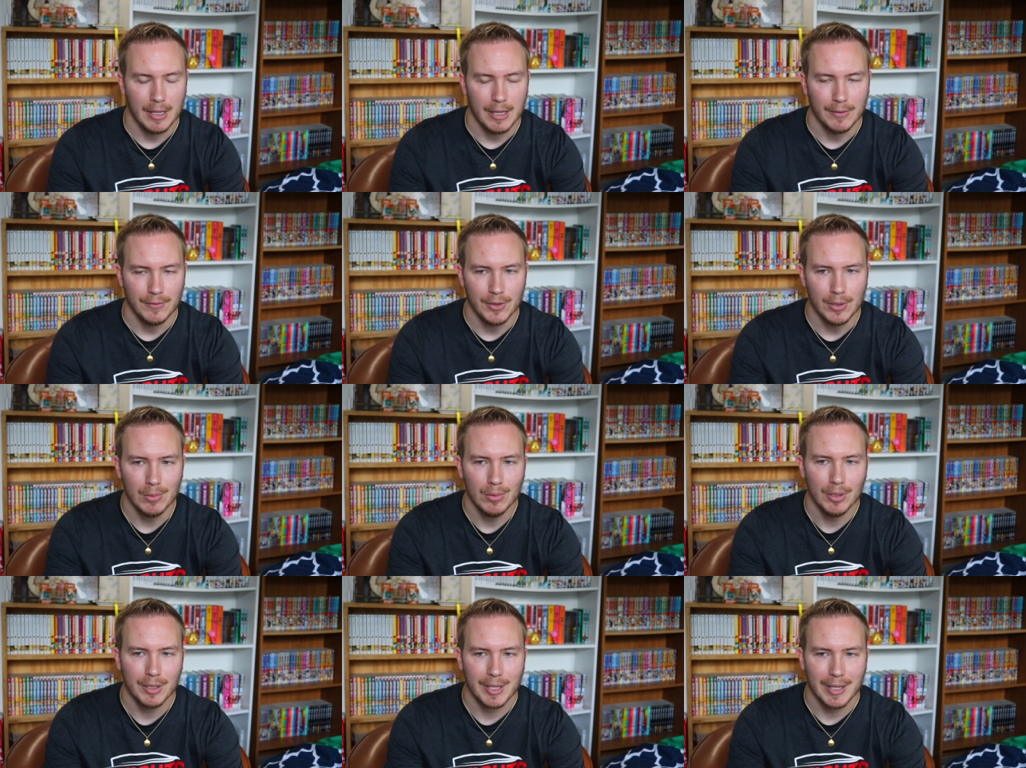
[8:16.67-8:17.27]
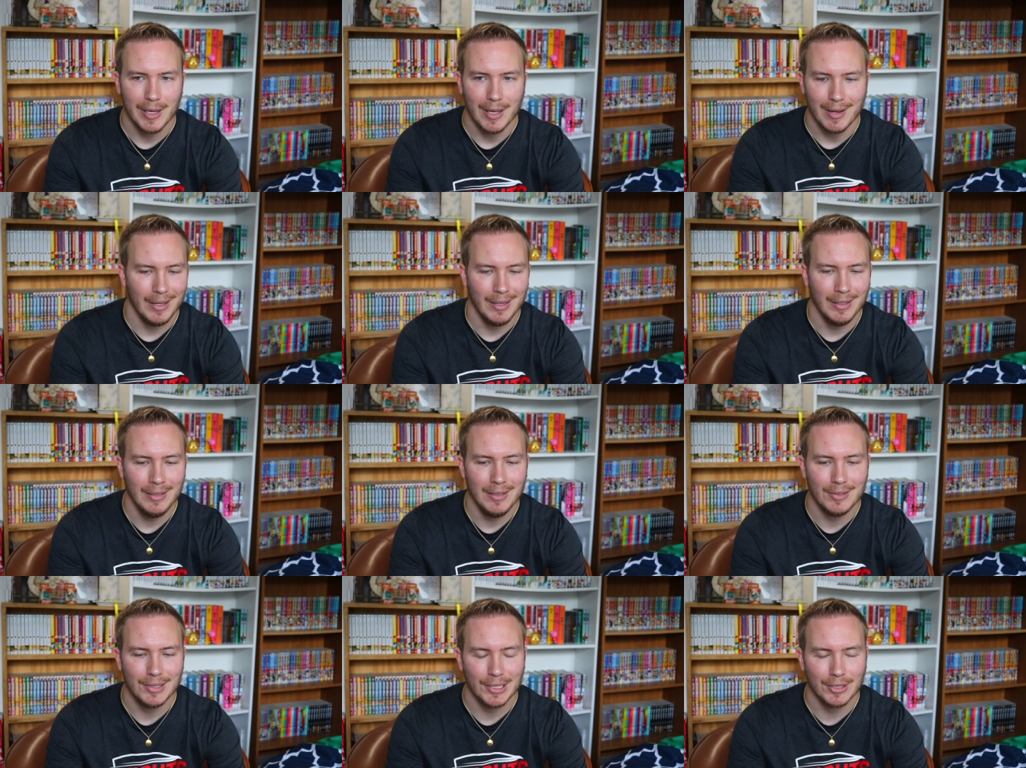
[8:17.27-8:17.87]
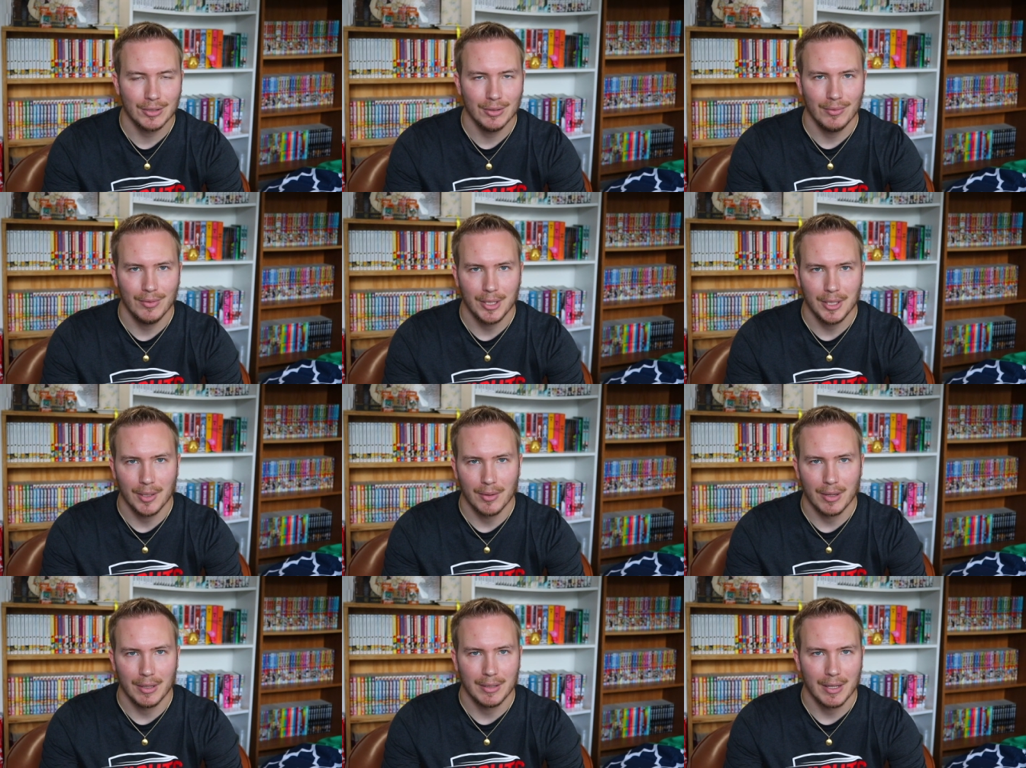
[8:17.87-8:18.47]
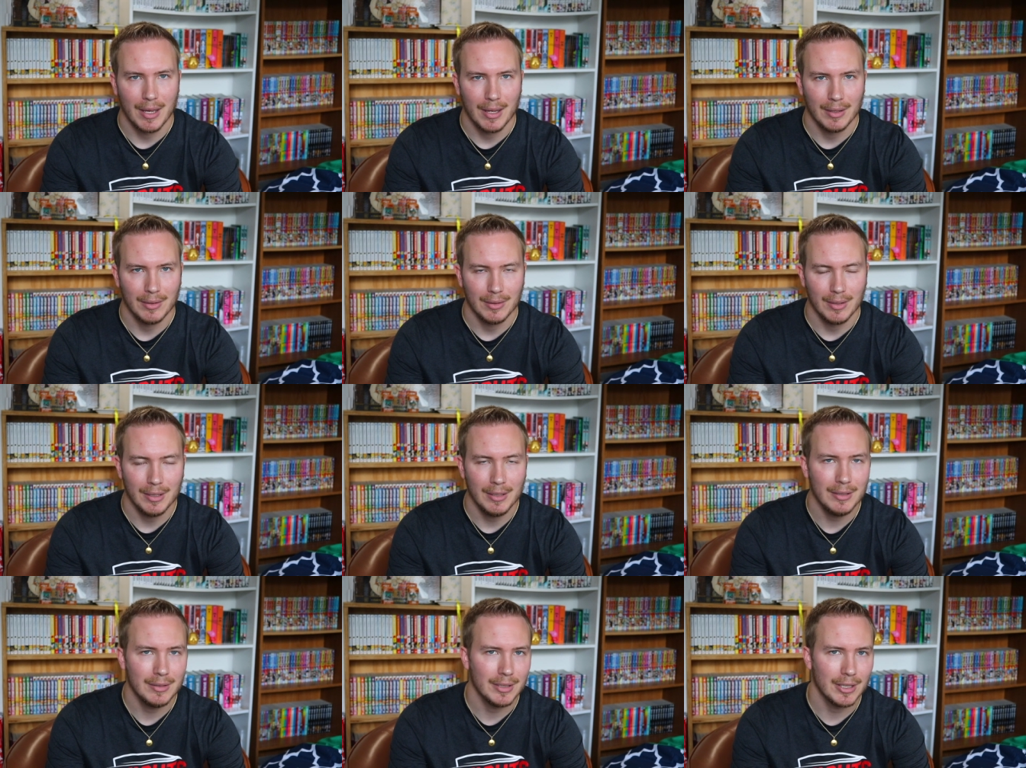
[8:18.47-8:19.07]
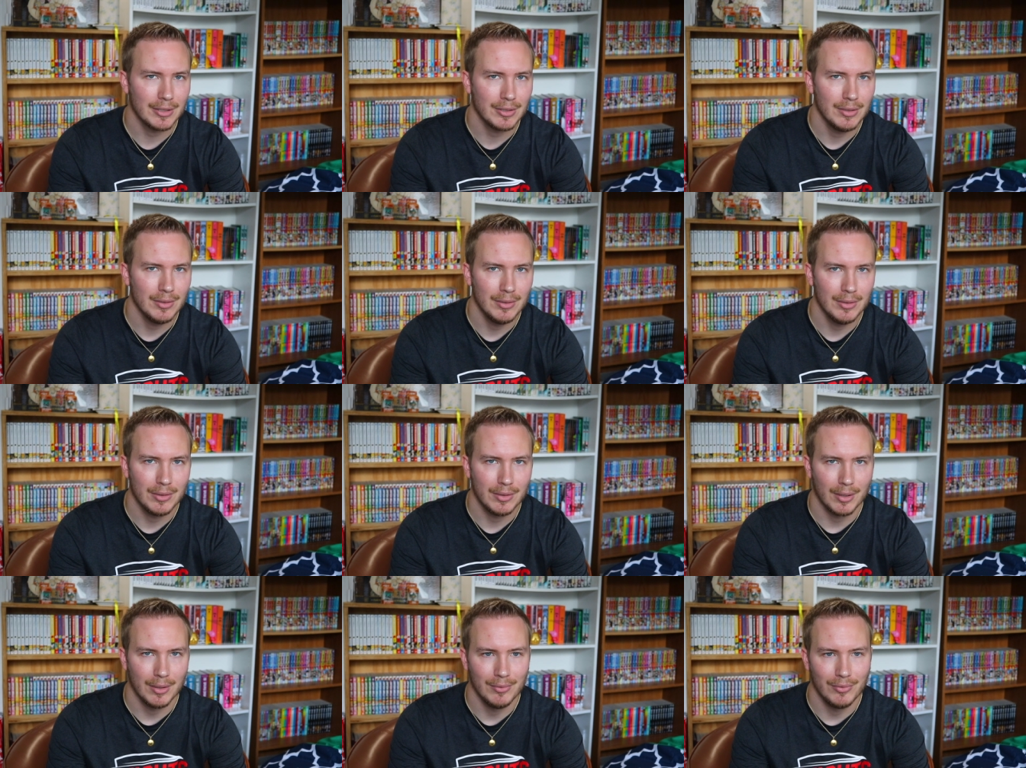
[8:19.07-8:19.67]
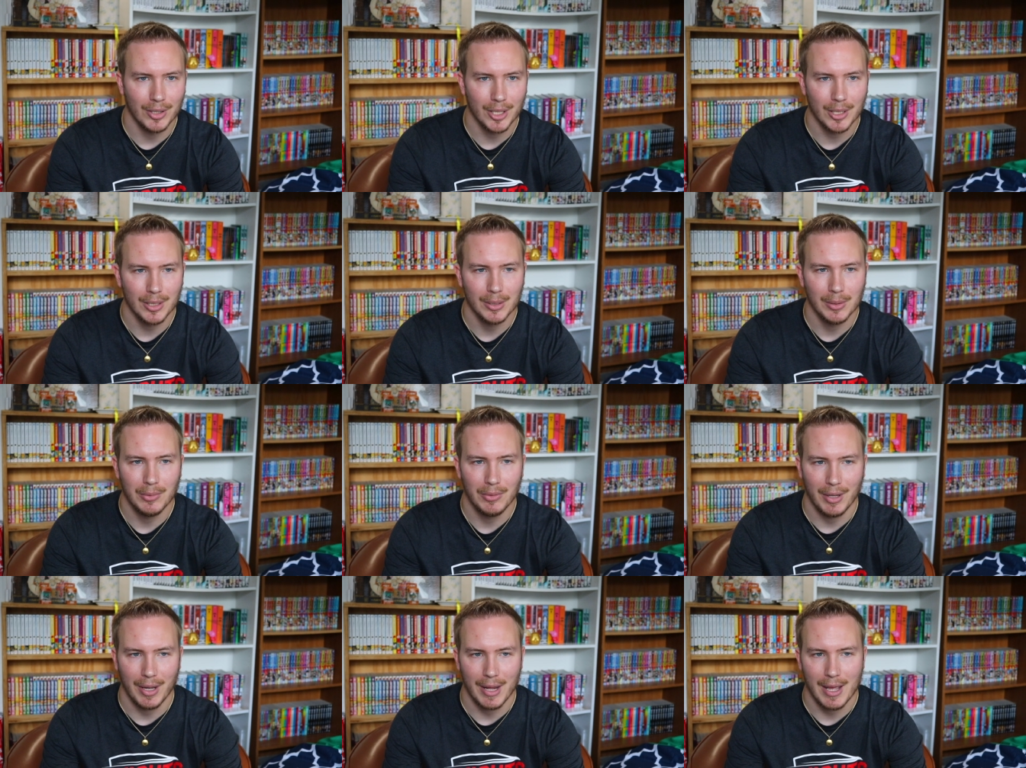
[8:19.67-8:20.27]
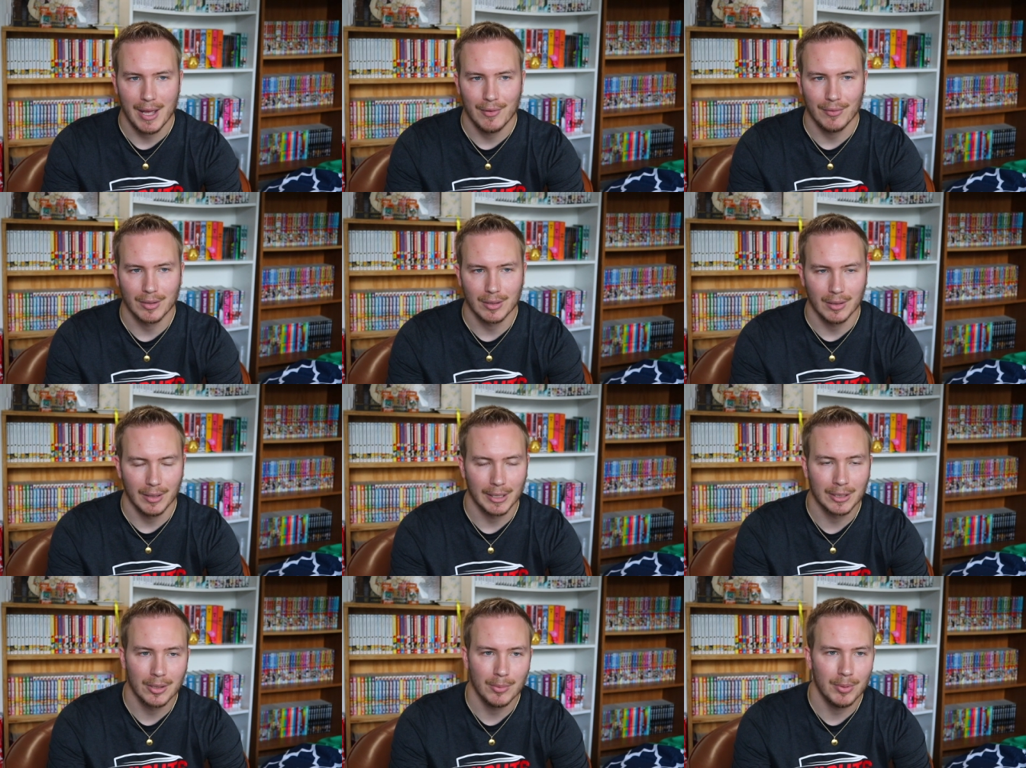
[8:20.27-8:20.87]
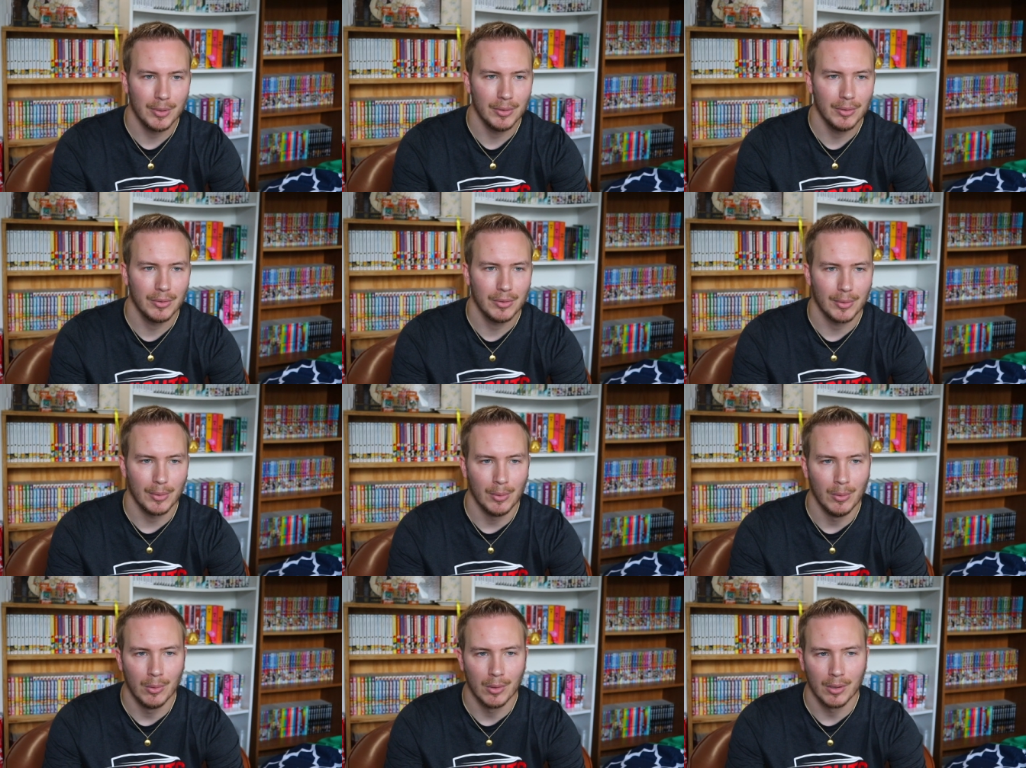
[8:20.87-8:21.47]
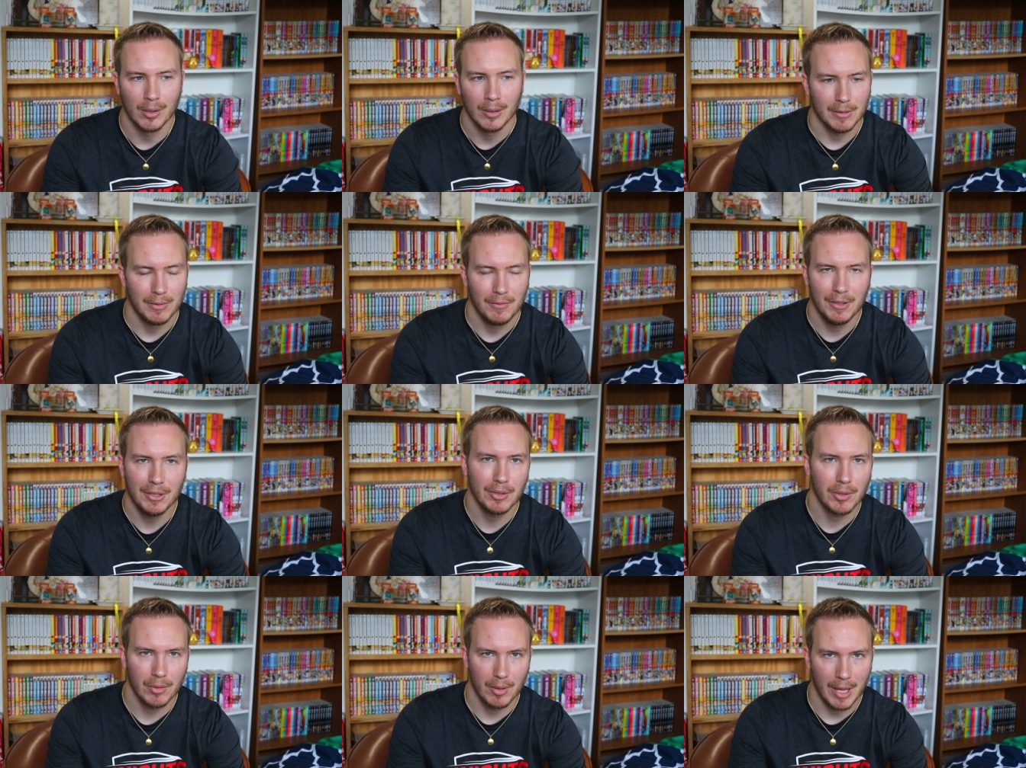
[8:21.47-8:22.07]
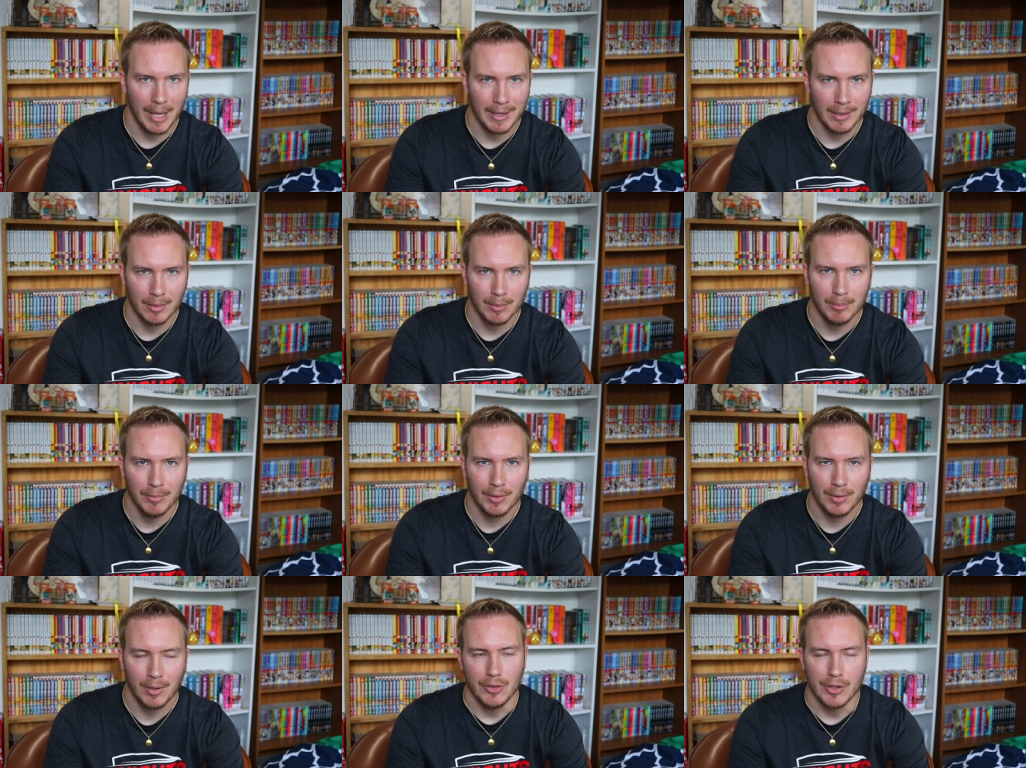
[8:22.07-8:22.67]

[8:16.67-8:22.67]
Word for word: If you look at any section of video that has, any sections of videos that have collectibles or physical items,